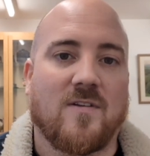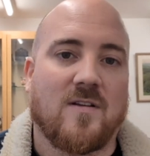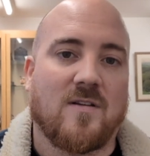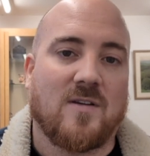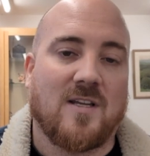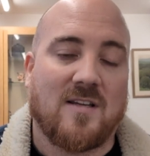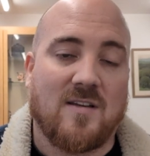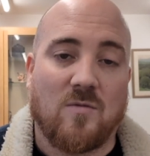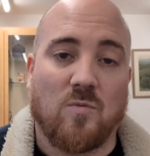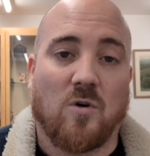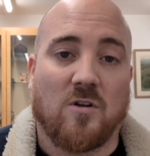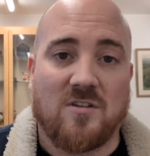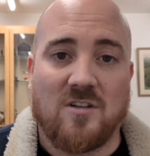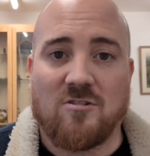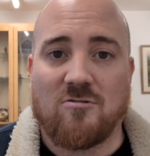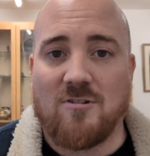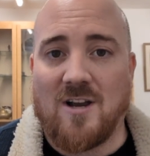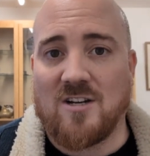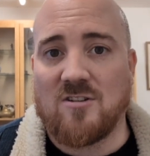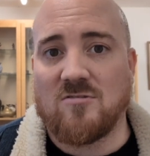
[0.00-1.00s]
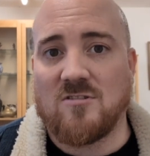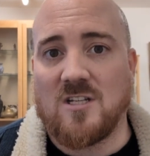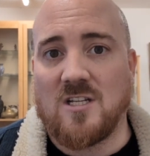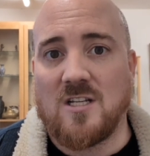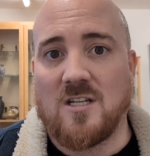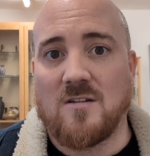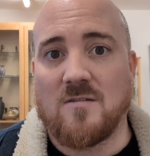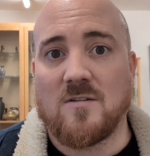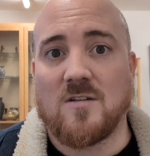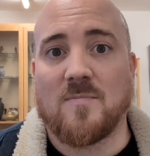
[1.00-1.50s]
this is what
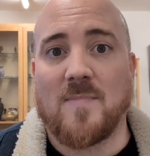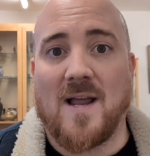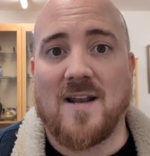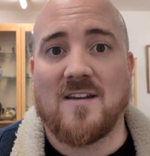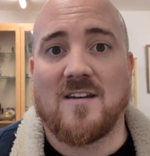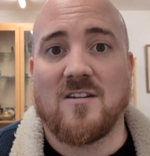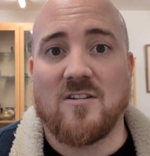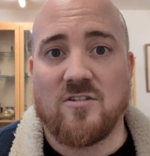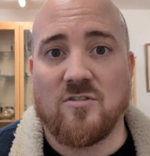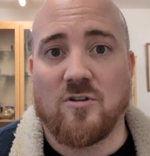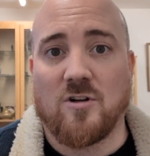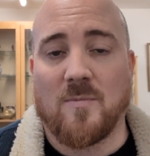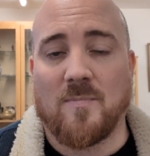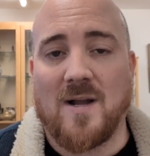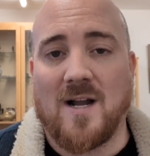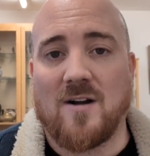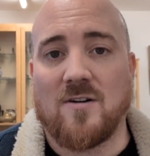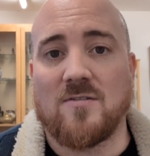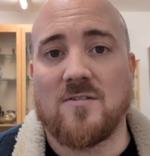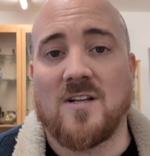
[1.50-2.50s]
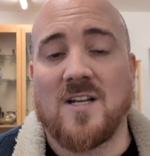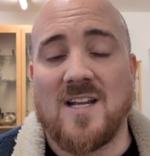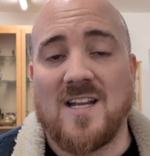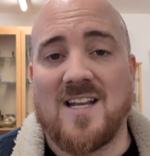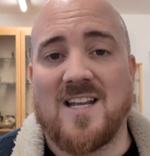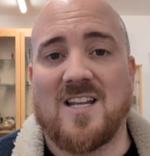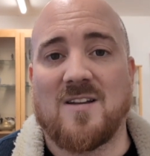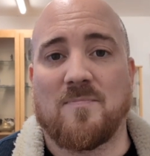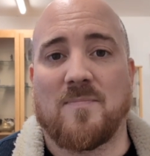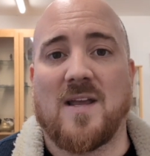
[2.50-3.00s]
discretionary spending is all about,
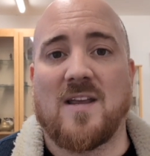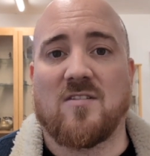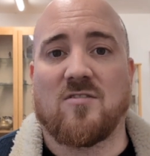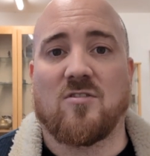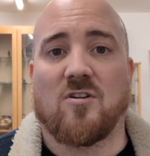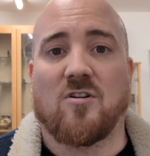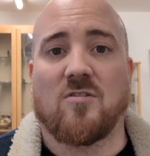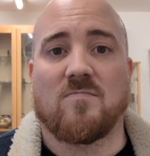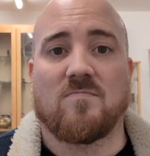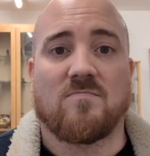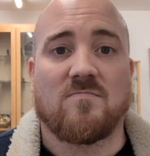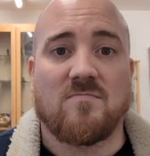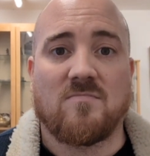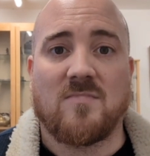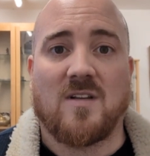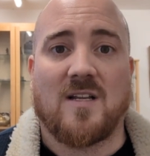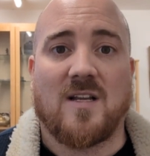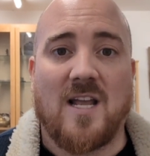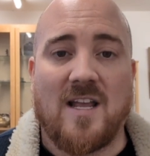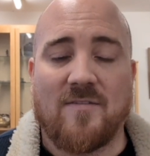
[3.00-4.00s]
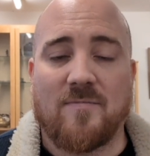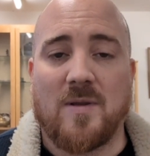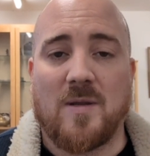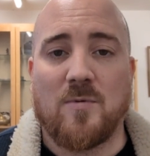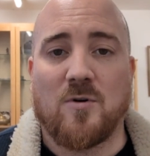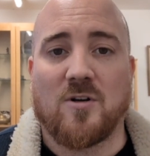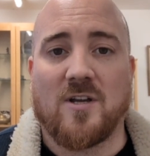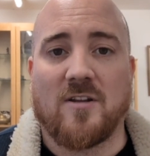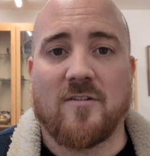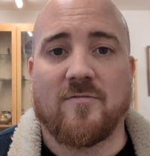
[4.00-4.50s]
it's based on if
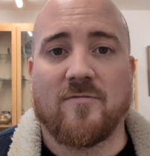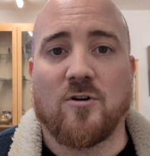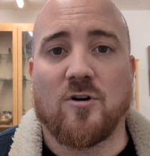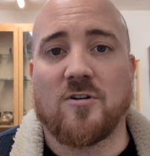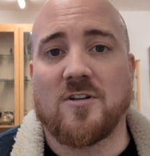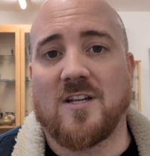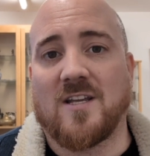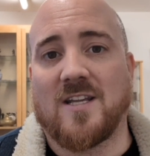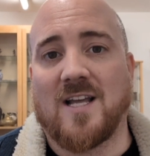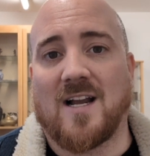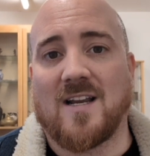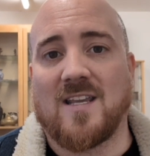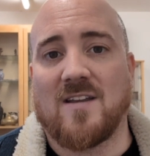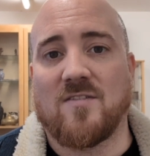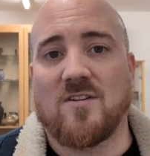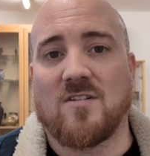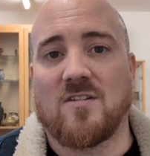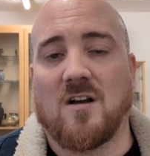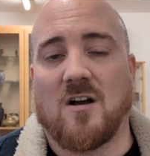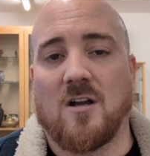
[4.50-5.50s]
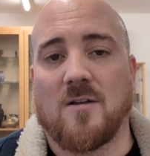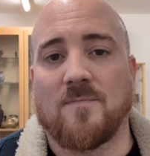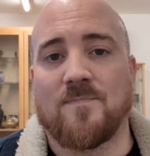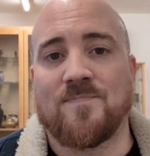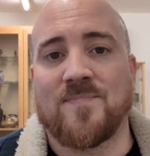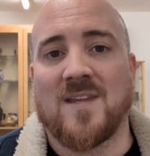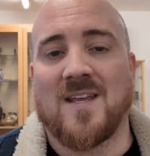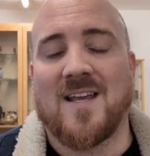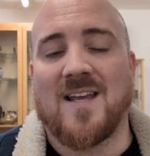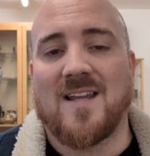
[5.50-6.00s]
people can afford it at that given time.
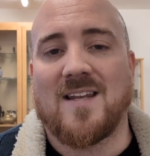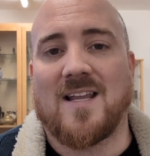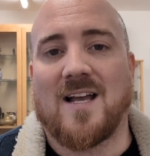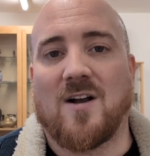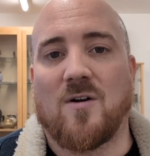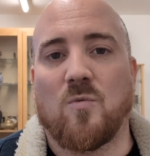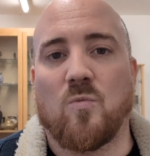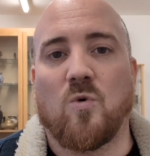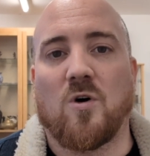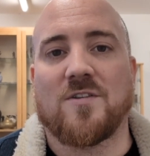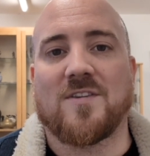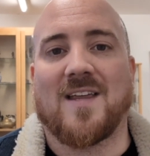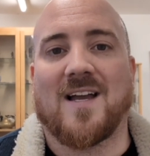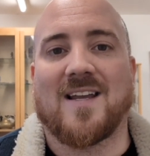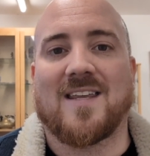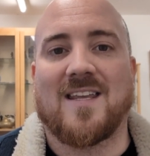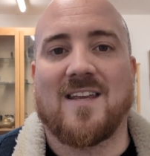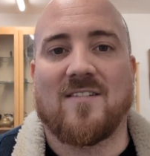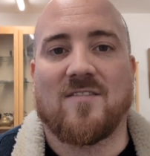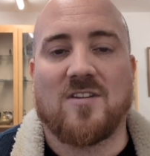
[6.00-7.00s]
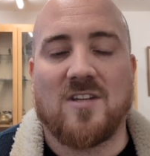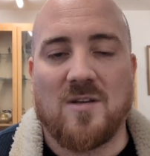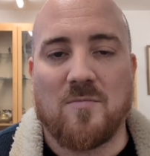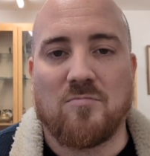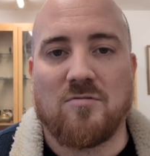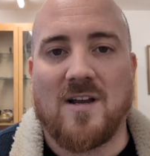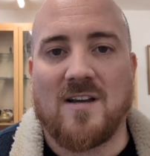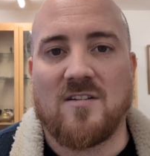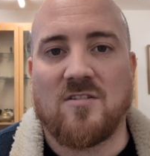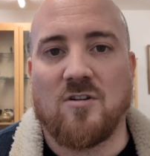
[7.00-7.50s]
Now, what that gives the
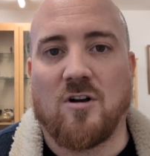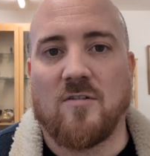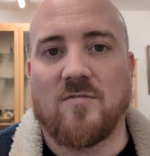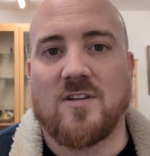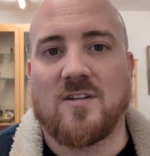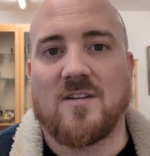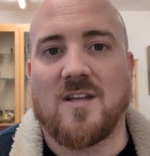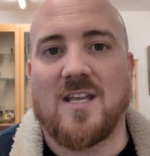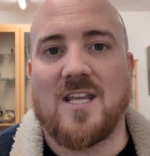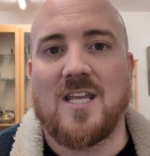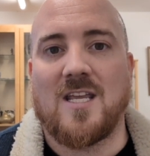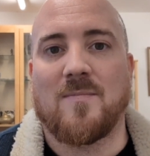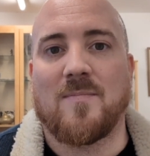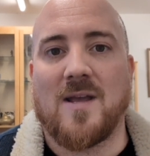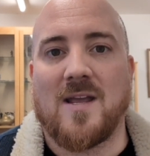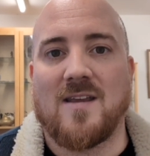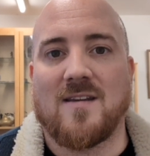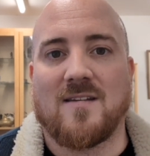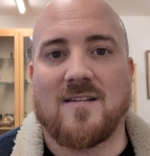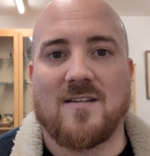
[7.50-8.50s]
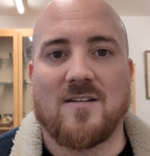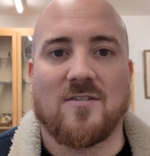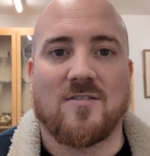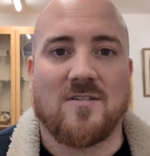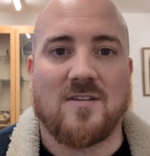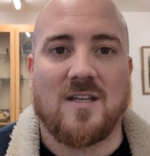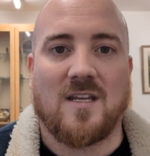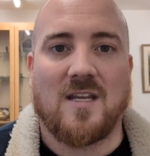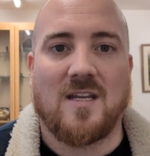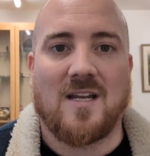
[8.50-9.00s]
impression of is that eBay is still
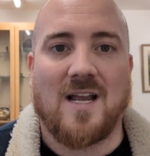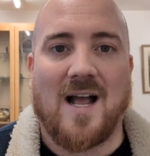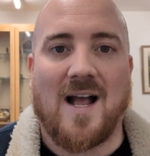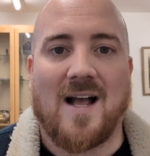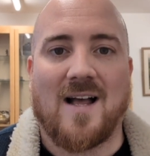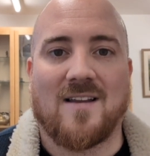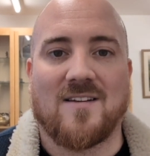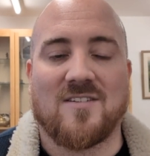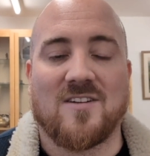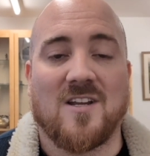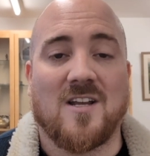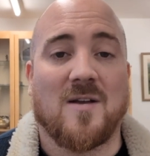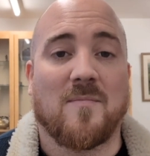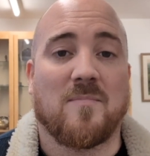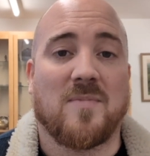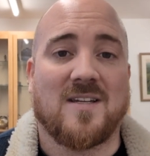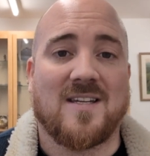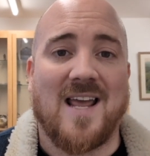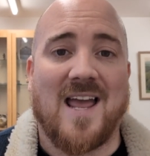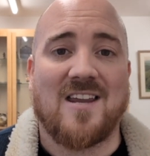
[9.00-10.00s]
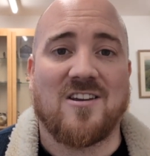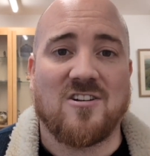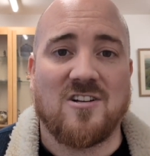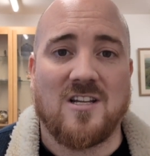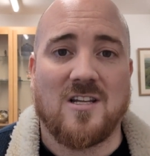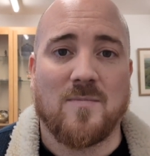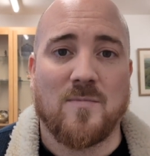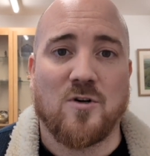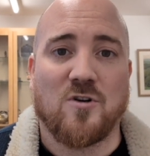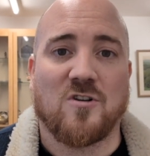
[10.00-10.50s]
seen as
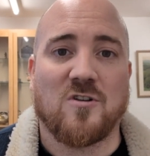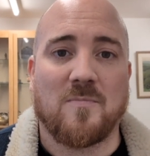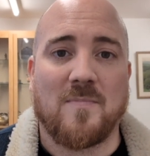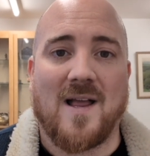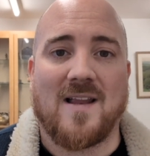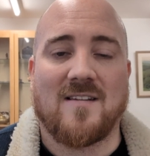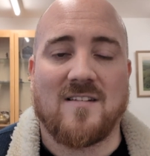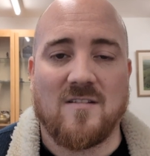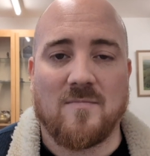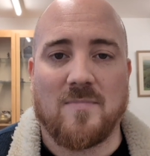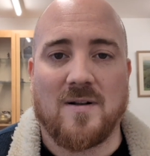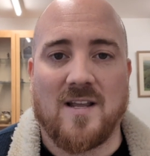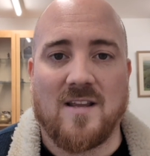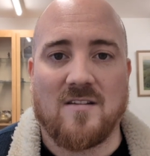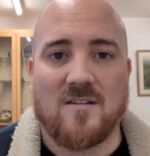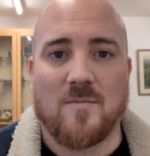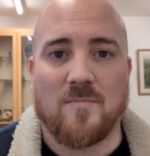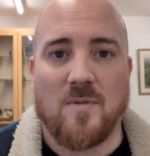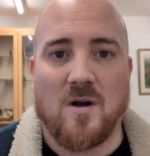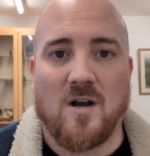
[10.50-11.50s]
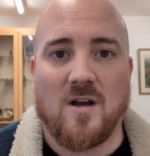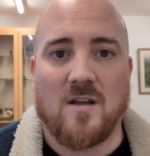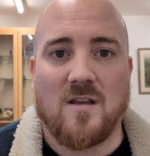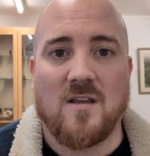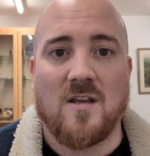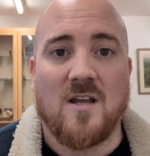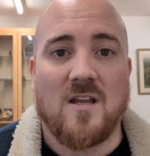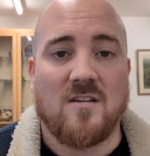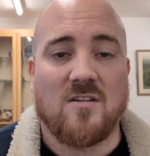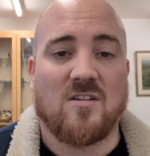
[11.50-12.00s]
potentially the more expensive place to buy
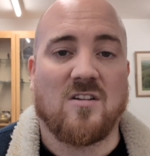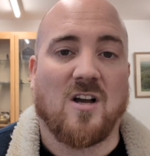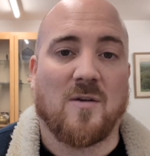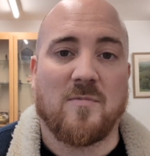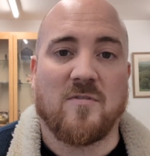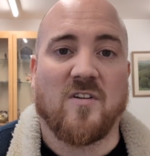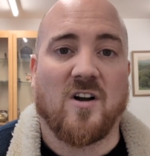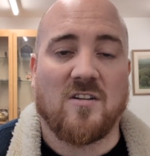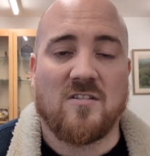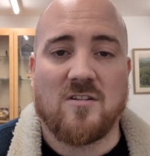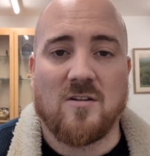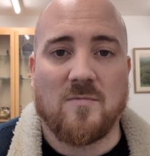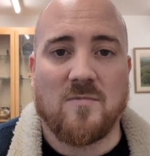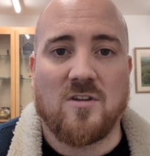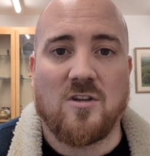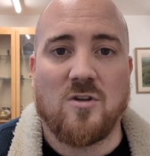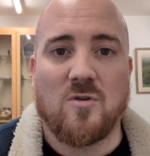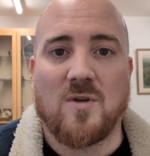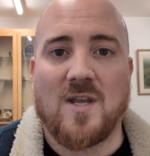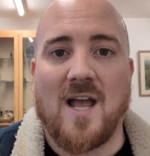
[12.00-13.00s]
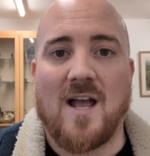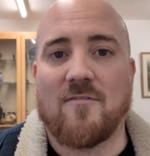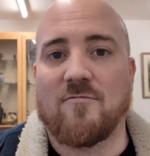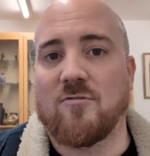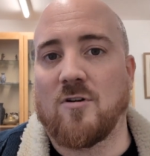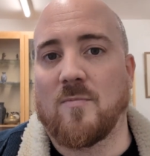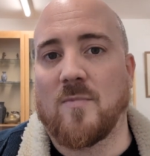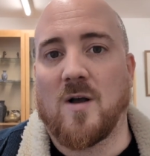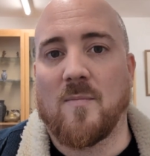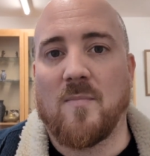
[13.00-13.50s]
the type of items you get
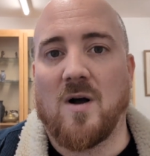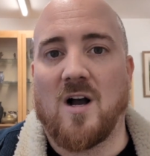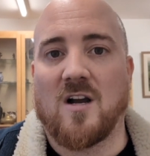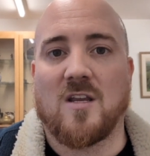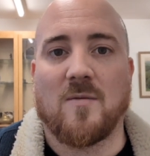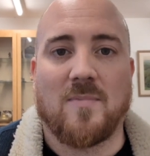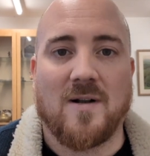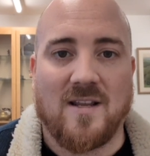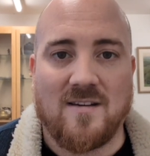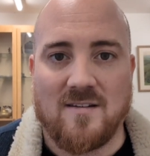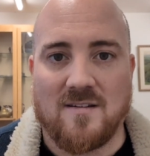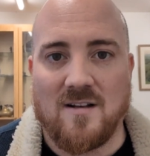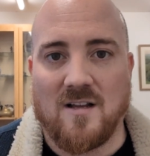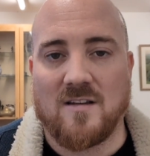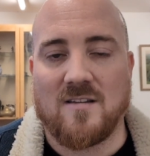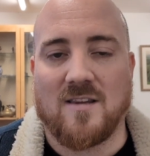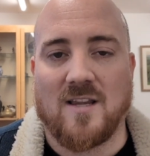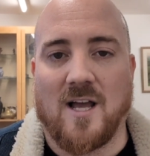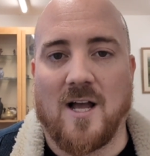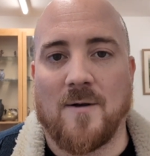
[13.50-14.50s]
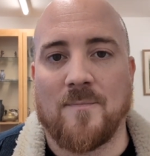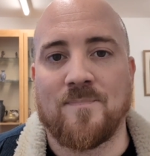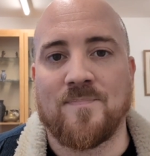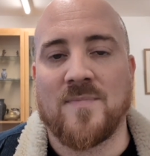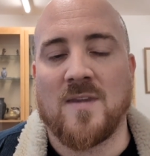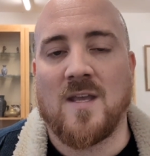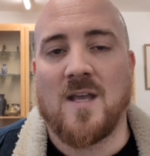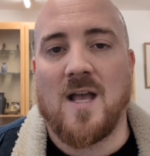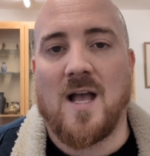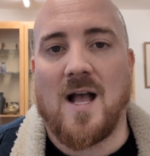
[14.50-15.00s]
from a marketplace like that.
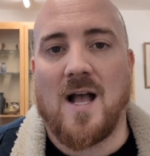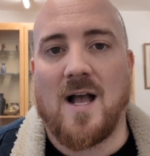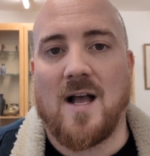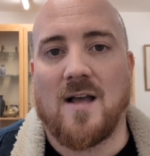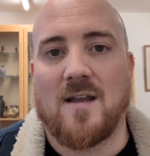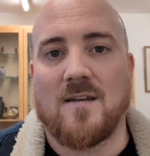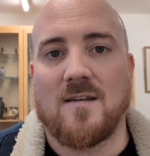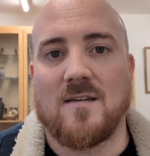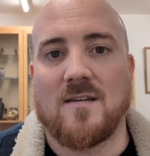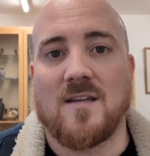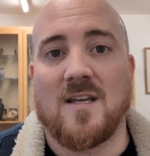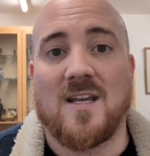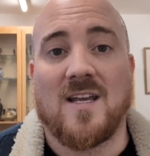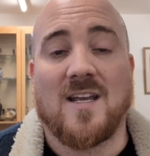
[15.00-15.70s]
And